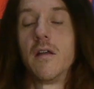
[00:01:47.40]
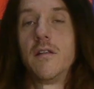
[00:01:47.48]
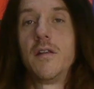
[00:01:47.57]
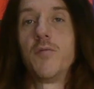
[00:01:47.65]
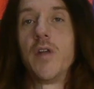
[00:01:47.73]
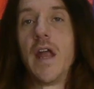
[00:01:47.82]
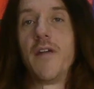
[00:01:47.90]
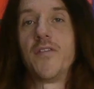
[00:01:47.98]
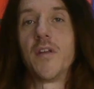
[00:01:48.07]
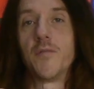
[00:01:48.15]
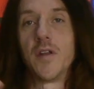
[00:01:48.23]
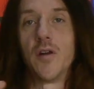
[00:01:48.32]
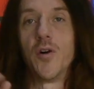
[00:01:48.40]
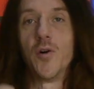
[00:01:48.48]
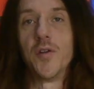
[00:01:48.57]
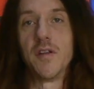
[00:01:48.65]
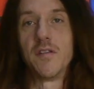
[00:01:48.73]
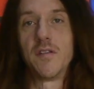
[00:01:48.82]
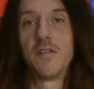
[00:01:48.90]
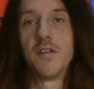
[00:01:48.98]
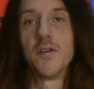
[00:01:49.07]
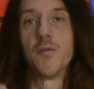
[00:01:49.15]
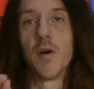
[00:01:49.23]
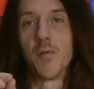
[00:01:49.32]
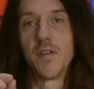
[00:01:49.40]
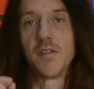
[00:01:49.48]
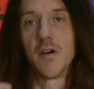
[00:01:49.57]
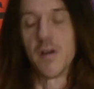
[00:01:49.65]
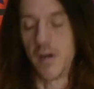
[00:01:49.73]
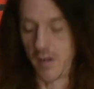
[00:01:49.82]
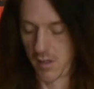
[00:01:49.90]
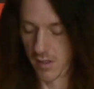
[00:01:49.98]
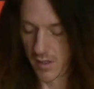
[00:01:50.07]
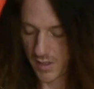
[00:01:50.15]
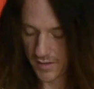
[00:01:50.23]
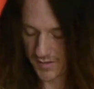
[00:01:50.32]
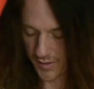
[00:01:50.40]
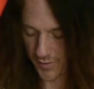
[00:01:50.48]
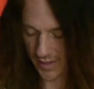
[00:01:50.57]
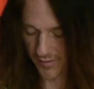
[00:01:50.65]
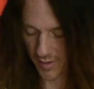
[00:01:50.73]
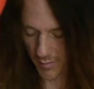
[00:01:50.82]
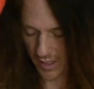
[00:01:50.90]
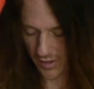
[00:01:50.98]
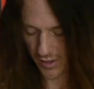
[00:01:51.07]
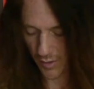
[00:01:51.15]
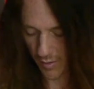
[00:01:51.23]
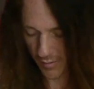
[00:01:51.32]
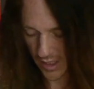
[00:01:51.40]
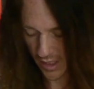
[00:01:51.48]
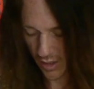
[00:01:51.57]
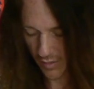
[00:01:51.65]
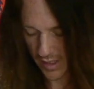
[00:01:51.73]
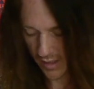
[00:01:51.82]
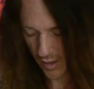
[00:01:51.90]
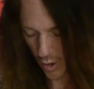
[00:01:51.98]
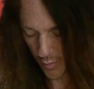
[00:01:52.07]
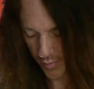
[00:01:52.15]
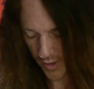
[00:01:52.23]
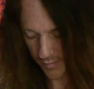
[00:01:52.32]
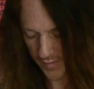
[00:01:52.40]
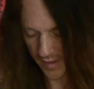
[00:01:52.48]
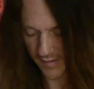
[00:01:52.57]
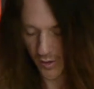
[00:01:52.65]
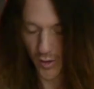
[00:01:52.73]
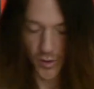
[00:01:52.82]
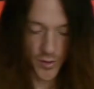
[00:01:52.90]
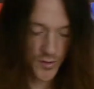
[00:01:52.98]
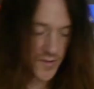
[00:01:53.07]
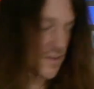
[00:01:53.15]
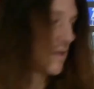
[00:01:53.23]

we'd have something to hold it still while we solder. So that's what I'm gonna do. I'm gonna go ahead and open up these holes.